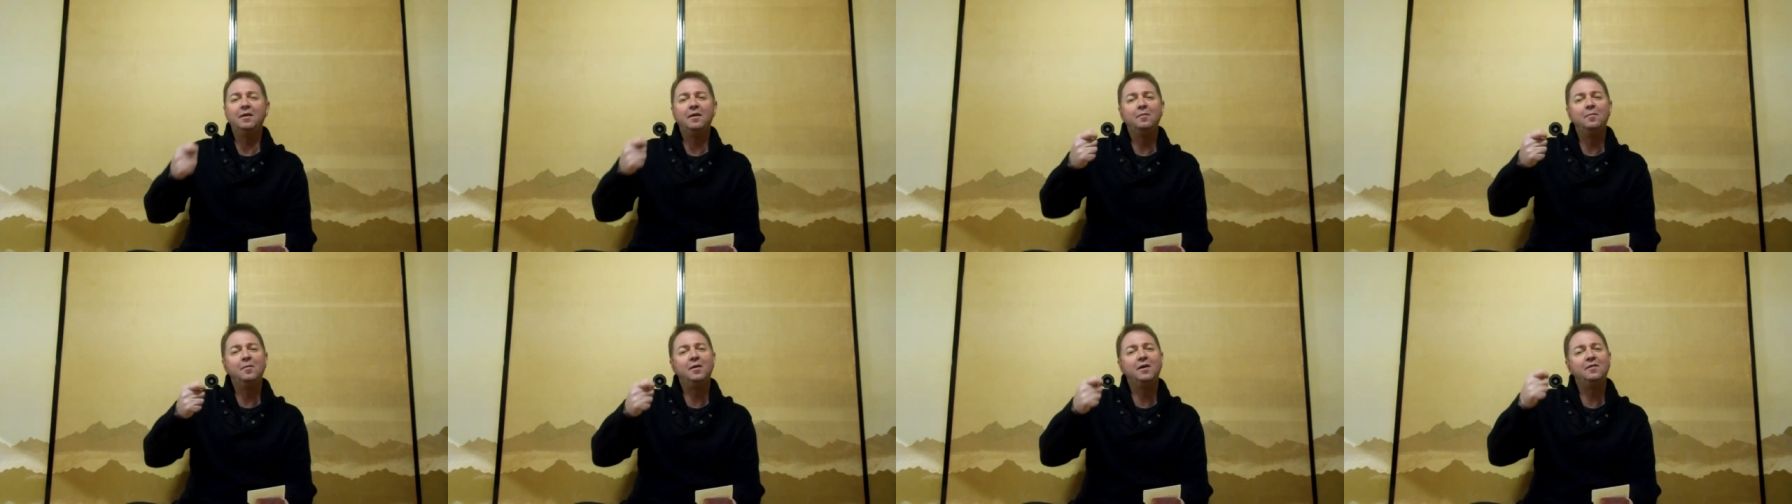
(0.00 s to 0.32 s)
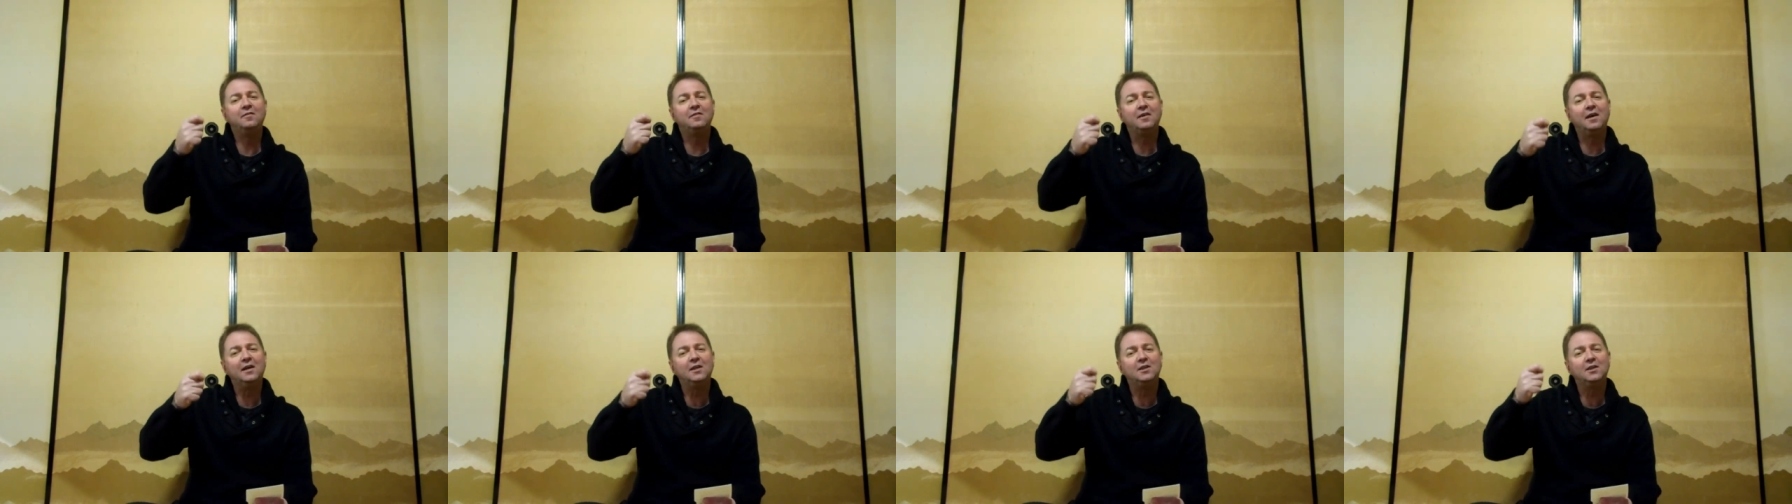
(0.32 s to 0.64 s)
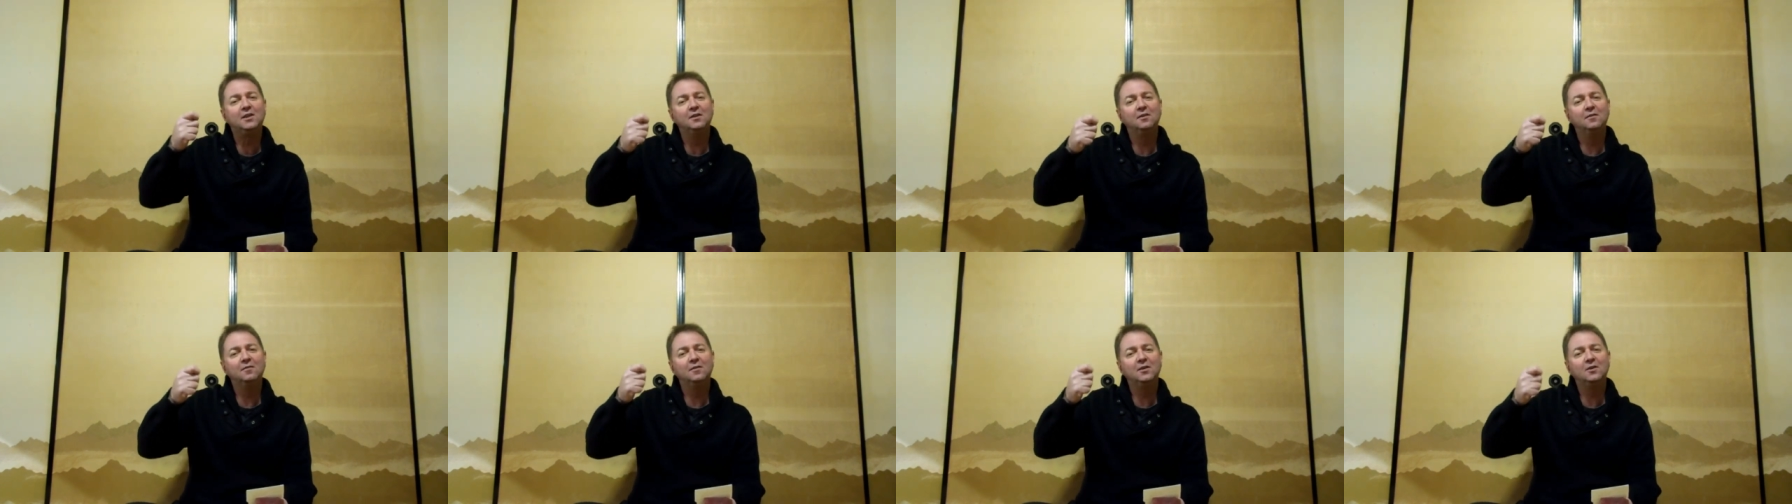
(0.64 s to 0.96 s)
it means each
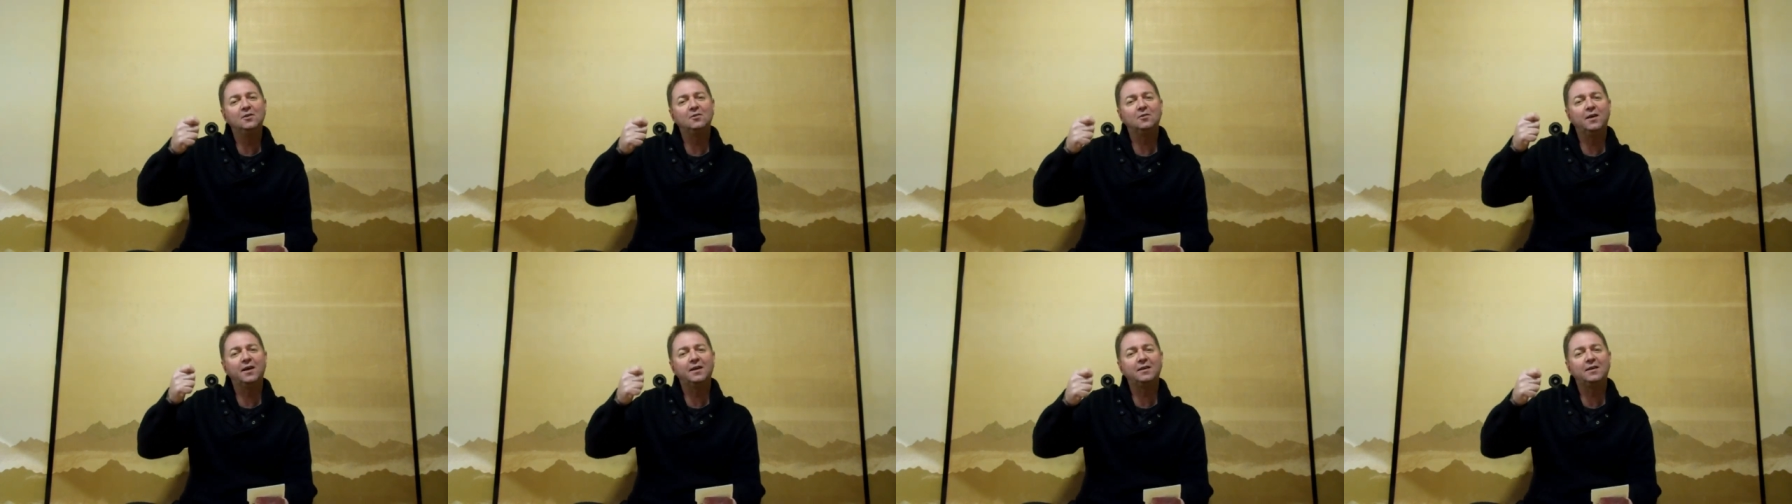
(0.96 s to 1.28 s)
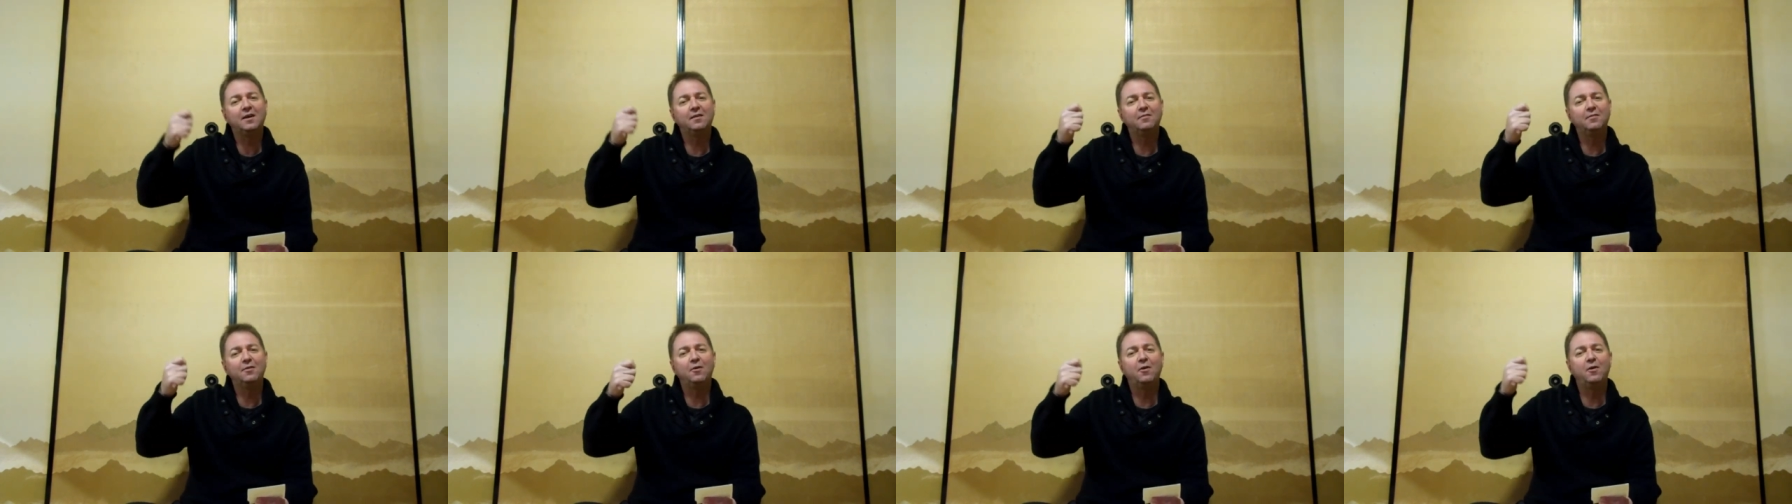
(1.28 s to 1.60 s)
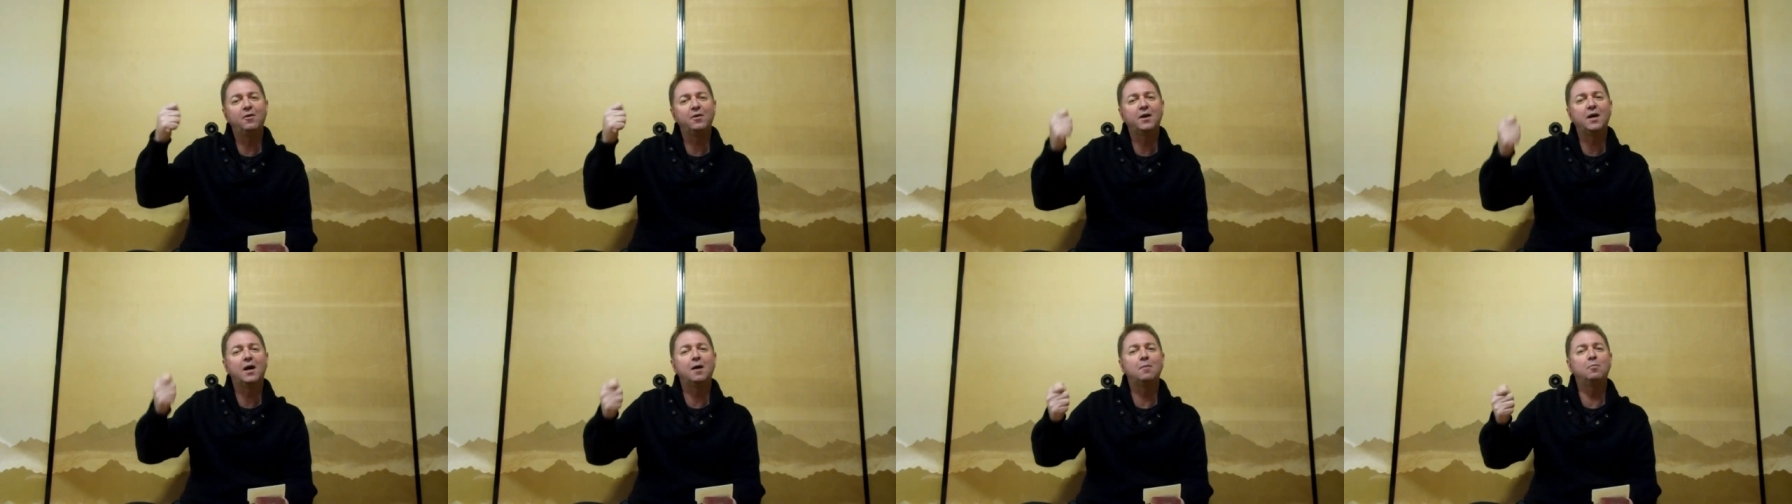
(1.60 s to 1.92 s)
individual had to have their own
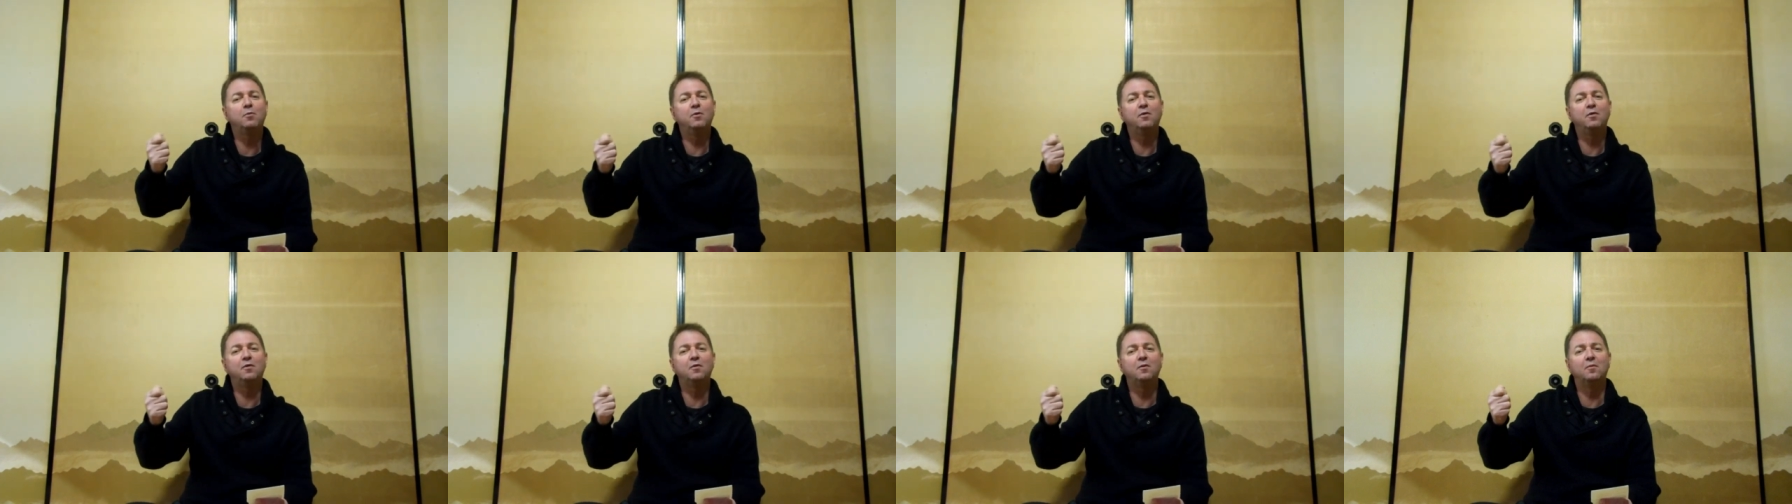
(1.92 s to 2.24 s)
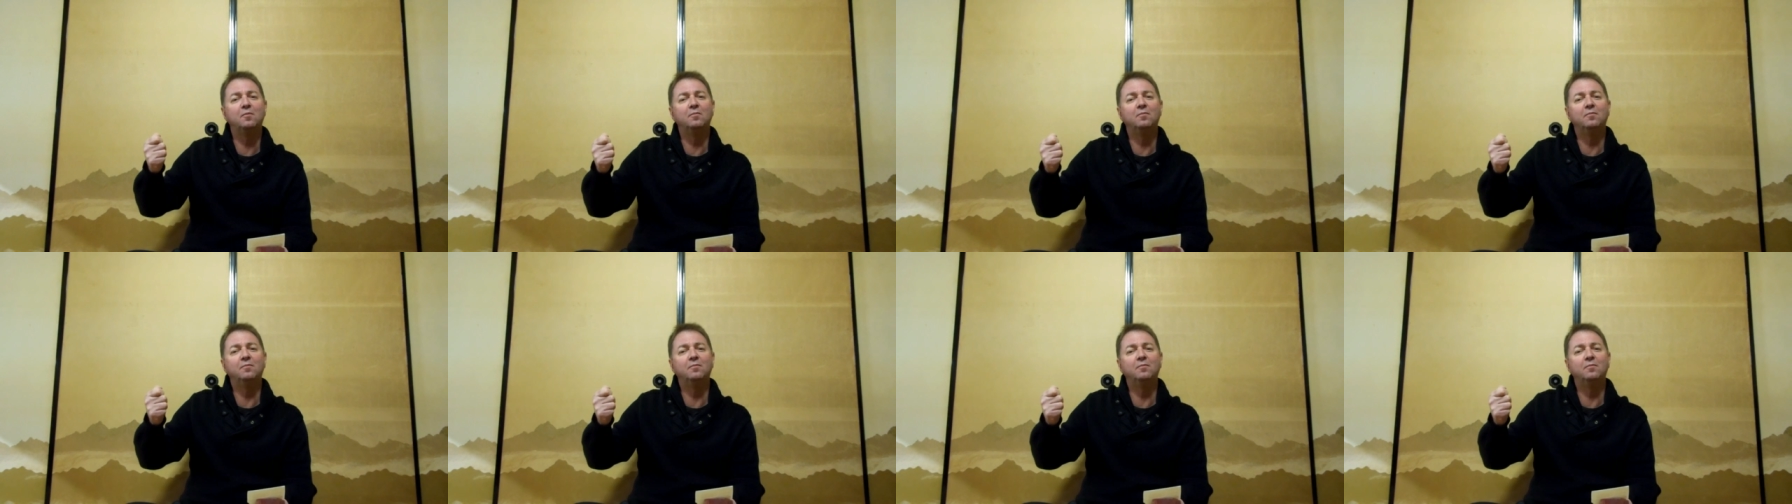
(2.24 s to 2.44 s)
cup with them,